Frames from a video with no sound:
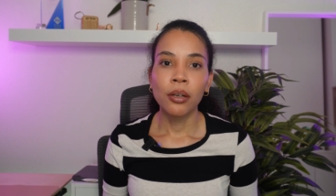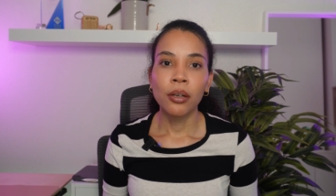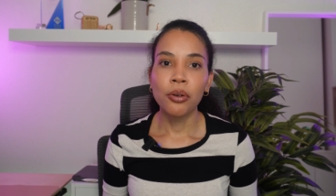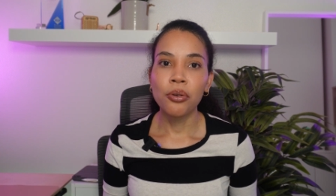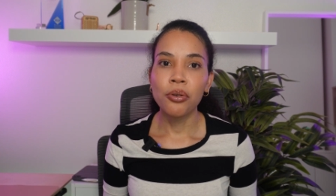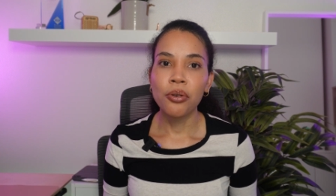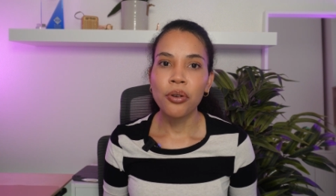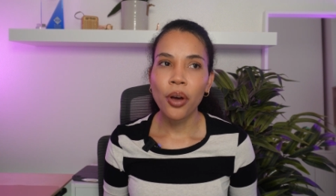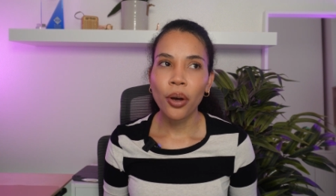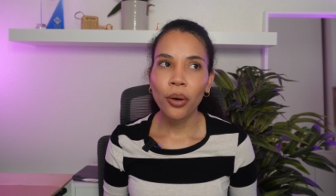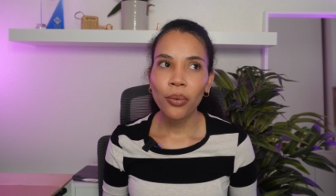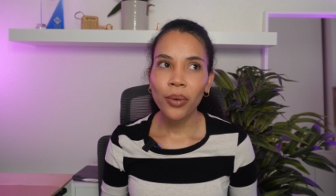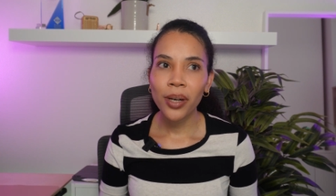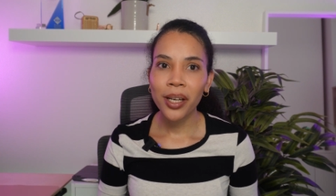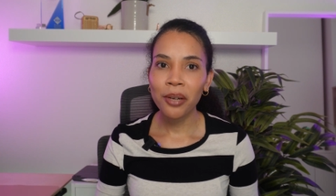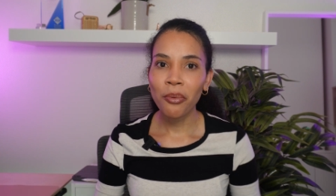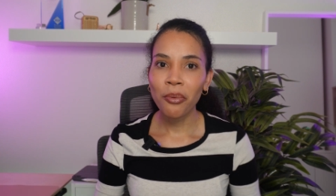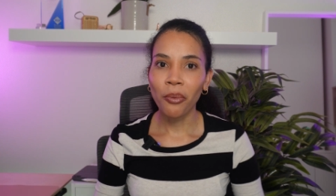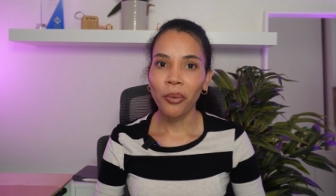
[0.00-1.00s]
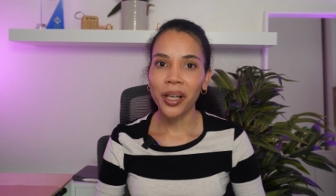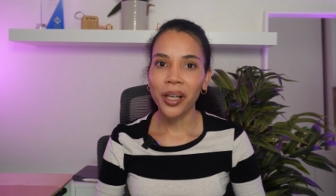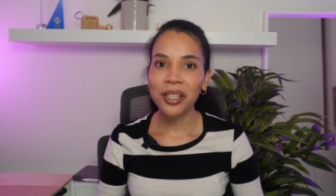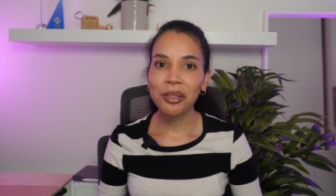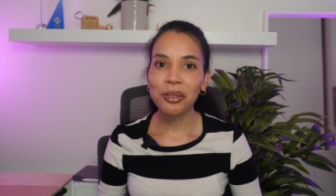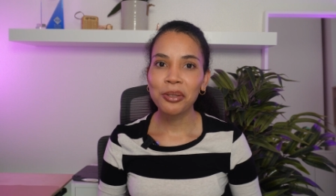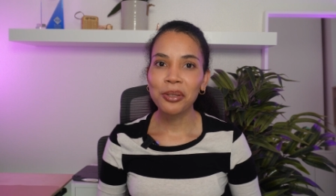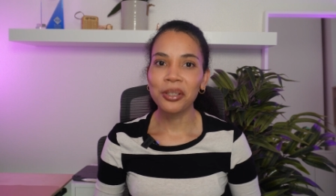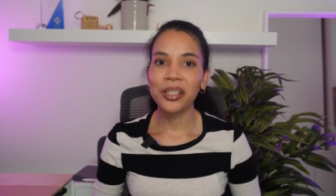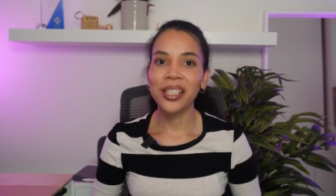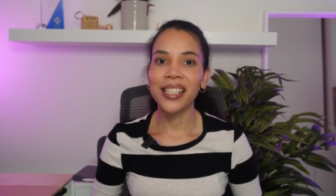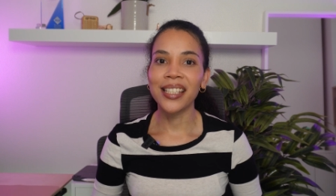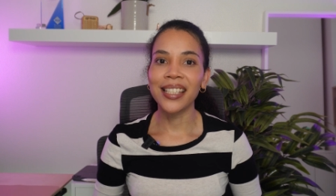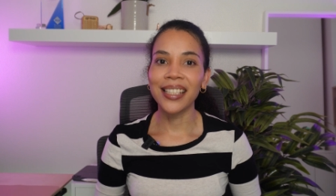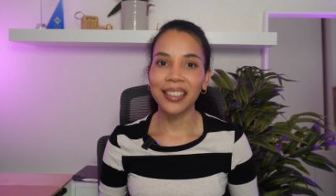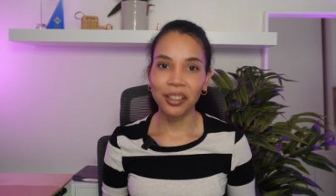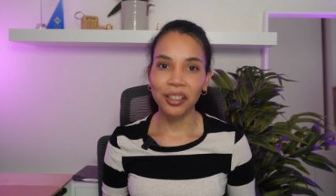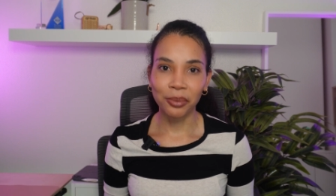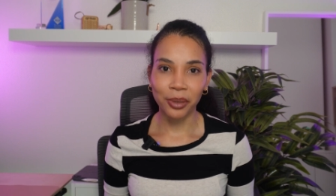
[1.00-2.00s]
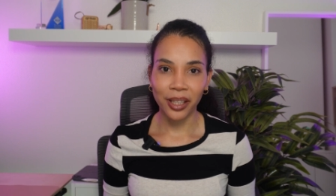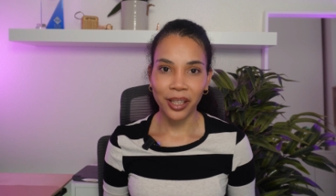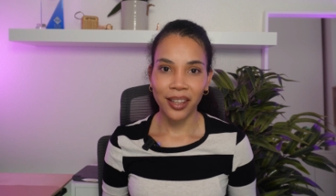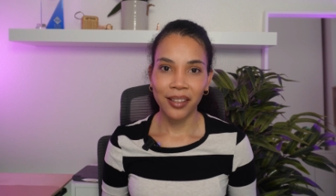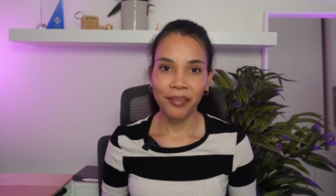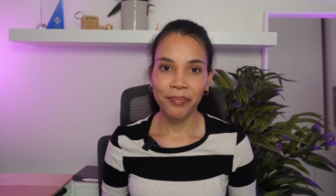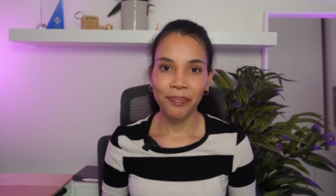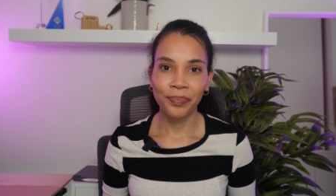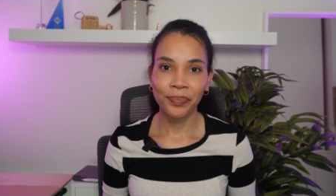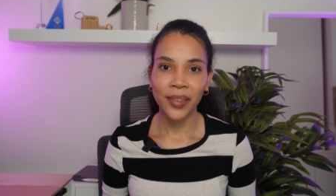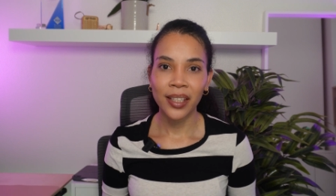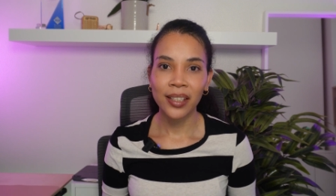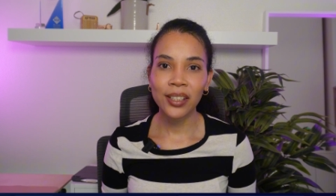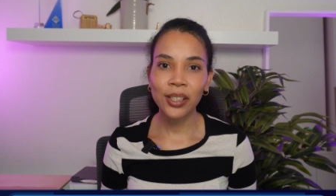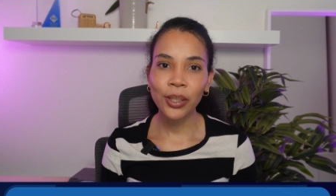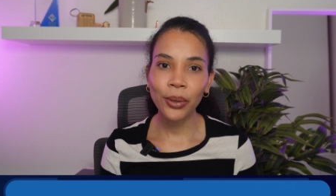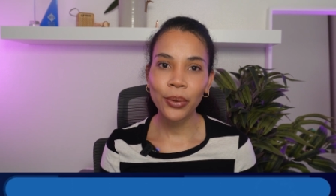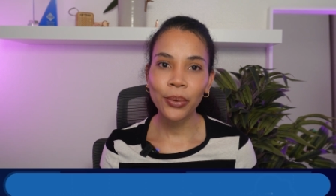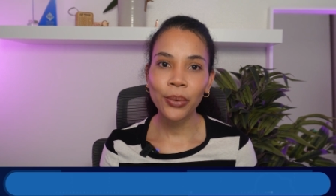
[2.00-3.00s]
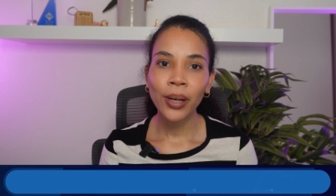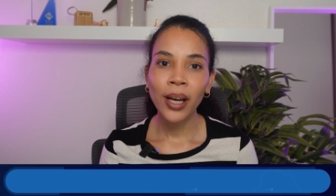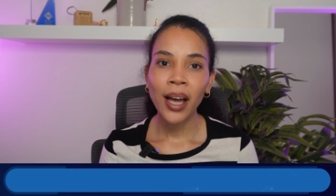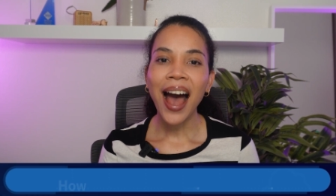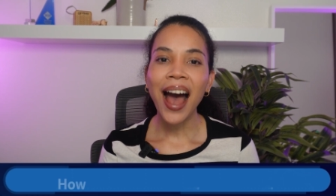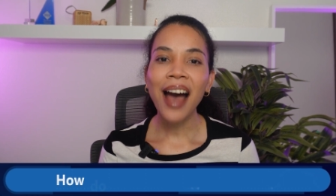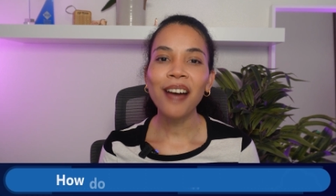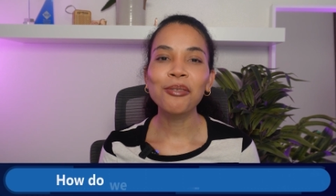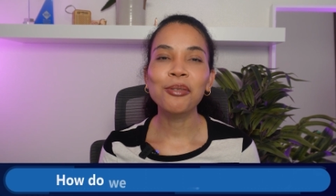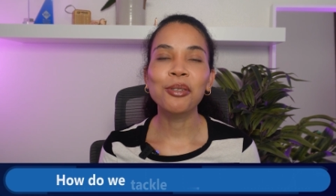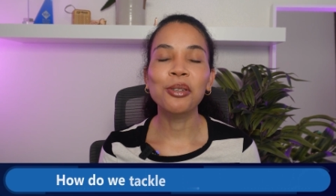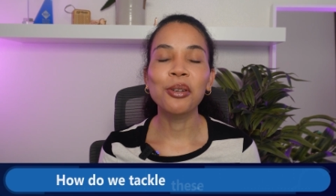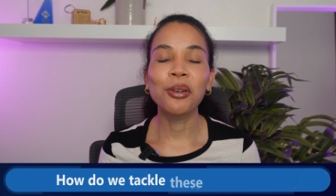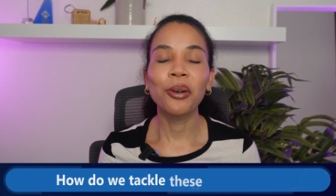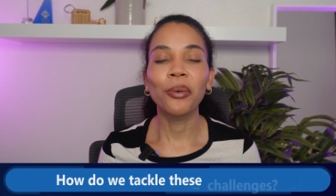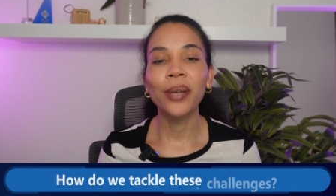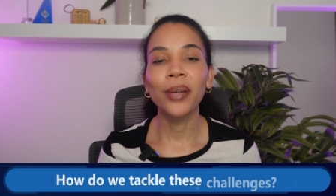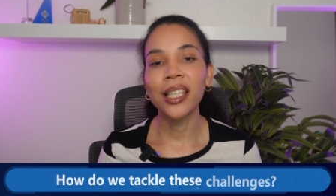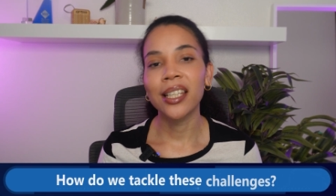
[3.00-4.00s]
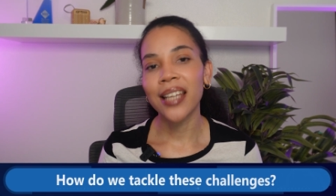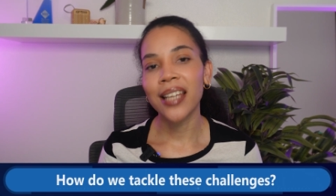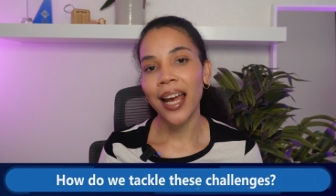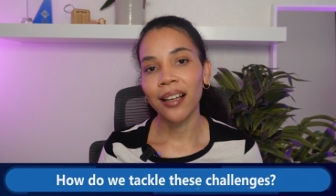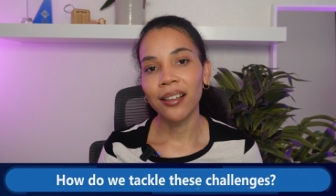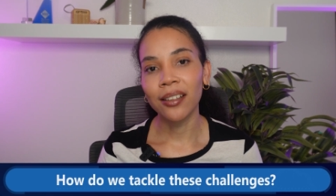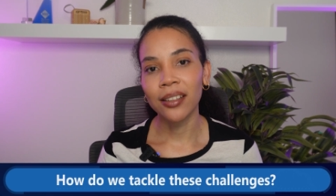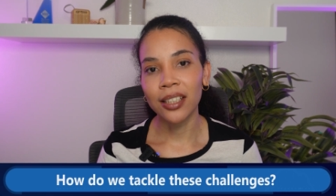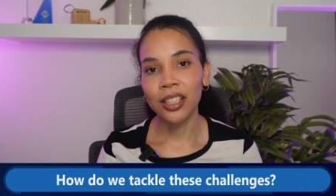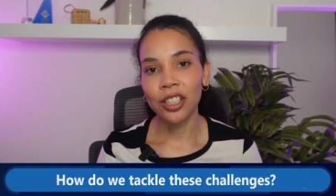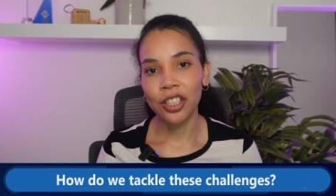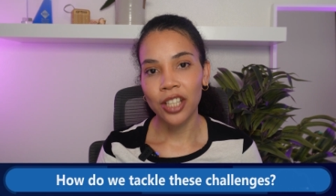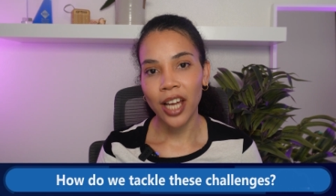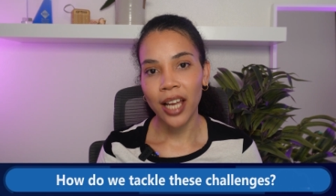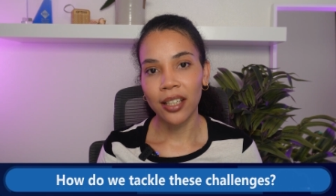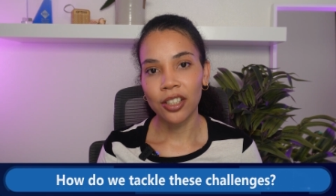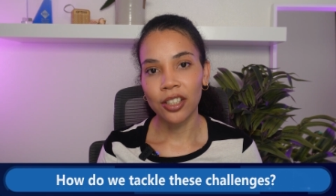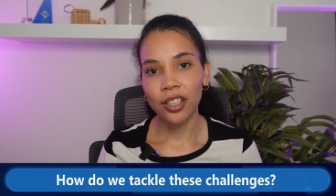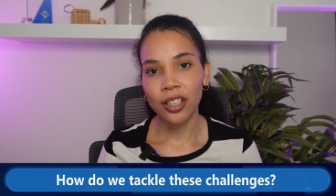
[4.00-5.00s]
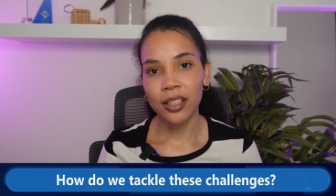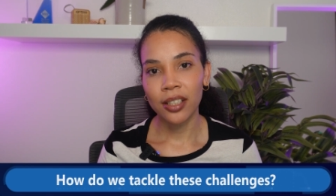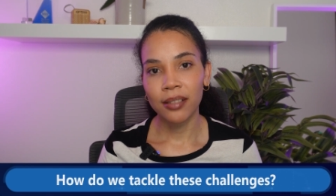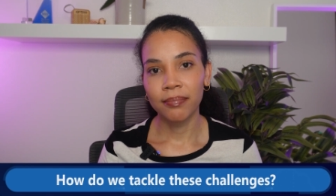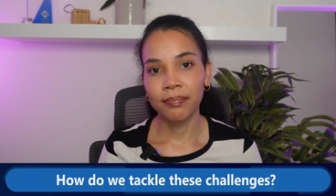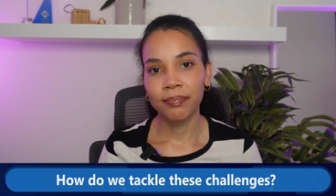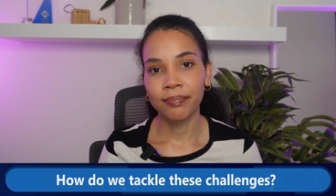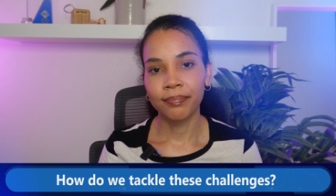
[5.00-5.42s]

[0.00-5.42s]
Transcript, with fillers: no one wants to deal with. So how do we tackle these challenges?